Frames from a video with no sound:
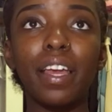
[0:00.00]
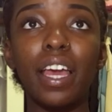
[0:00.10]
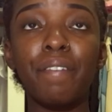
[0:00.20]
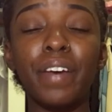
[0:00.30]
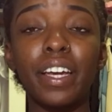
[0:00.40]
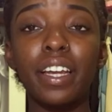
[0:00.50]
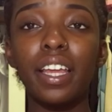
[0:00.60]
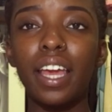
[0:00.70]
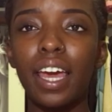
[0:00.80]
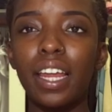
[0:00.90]
If I
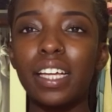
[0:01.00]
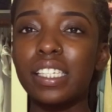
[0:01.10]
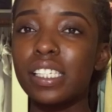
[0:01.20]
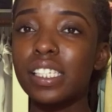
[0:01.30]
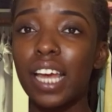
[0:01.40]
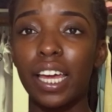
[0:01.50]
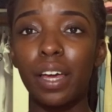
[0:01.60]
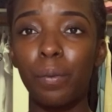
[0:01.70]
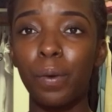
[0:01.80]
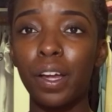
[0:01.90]
can get a
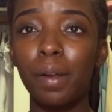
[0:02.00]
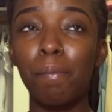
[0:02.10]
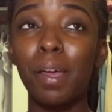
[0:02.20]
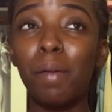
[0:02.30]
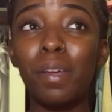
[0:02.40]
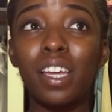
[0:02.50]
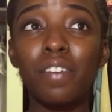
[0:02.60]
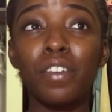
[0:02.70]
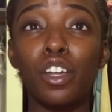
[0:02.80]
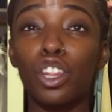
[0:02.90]
second one, maybe
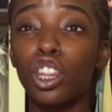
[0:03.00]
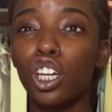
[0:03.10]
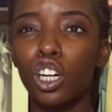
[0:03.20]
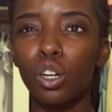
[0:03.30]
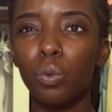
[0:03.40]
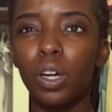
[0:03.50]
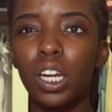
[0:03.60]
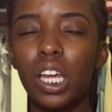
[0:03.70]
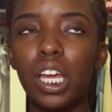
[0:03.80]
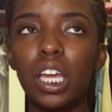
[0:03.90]
even a third
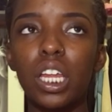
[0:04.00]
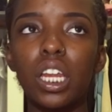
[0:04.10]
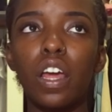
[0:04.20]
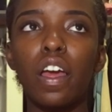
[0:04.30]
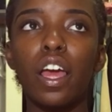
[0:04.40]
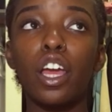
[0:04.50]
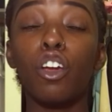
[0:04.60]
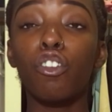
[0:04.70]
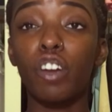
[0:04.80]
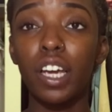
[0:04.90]
one in,
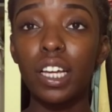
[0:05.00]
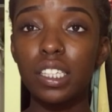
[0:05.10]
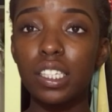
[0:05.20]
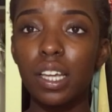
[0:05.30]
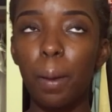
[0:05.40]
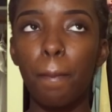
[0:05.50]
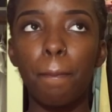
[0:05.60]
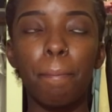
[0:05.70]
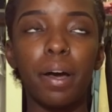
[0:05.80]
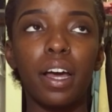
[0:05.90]
great,
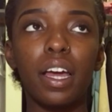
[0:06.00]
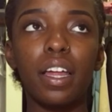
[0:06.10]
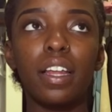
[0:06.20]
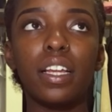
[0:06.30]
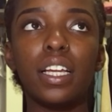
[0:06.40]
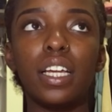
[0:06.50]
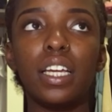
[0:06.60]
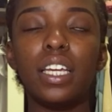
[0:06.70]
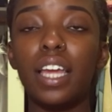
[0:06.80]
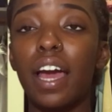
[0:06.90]
but
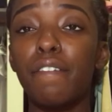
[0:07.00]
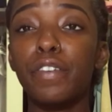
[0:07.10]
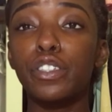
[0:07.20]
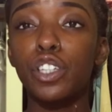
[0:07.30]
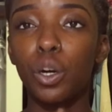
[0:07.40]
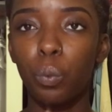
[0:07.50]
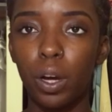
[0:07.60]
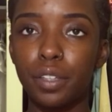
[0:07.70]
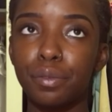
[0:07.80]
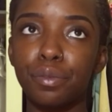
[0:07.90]
yeah, for sure
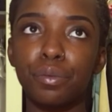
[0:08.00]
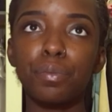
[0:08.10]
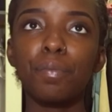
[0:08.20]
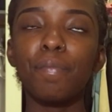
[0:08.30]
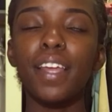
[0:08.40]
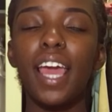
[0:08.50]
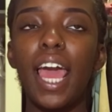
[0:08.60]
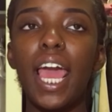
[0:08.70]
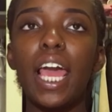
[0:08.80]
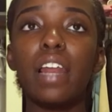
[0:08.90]
1.
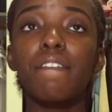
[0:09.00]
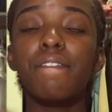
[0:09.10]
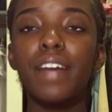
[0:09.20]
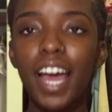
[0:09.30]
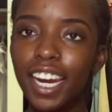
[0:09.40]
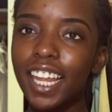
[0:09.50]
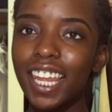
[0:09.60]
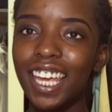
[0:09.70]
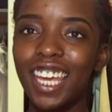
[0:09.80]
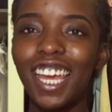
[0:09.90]
And
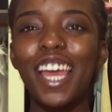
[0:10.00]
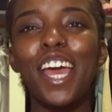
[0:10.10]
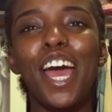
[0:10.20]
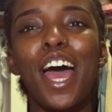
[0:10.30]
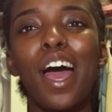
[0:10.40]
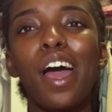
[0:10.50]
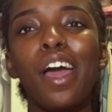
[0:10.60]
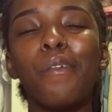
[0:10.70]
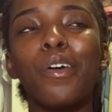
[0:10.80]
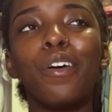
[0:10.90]
finally,
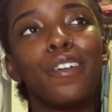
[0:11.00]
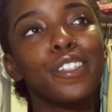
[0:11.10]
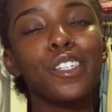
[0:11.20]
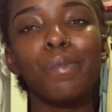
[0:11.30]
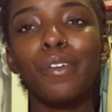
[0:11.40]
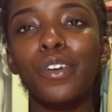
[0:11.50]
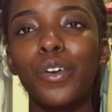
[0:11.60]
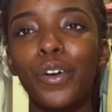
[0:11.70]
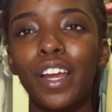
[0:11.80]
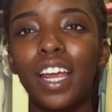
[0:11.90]
I will also be
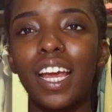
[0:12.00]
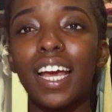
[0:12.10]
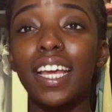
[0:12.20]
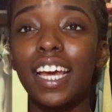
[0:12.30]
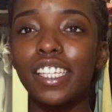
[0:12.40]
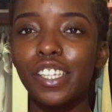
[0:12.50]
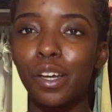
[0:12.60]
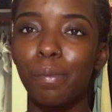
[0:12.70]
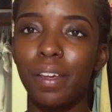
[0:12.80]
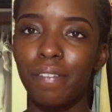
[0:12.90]
recording a get to
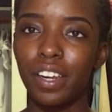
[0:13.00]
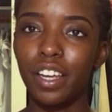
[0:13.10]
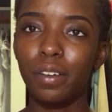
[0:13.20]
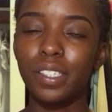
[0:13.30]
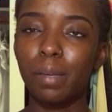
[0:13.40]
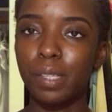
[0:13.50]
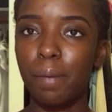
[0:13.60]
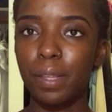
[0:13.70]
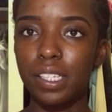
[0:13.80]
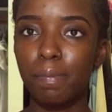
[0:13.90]
know me video
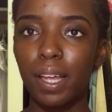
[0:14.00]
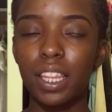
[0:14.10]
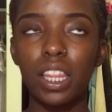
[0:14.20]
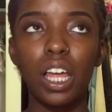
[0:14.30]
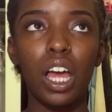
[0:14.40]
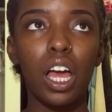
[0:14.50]
sometime this month.